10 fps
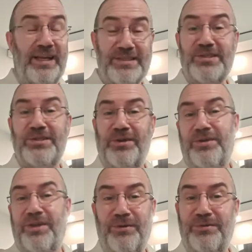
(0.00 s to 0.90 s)
As it
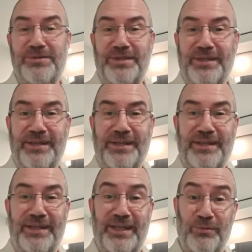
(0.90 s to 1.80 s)
turned out,
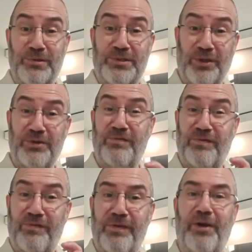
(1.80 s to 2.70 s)
it was those
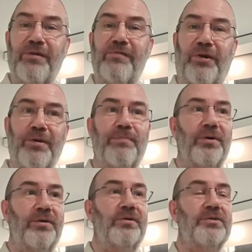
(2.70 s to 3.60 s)
very
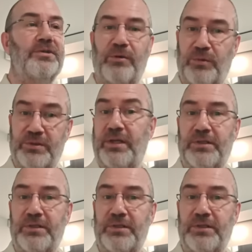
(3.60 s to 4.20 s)
bonds that was the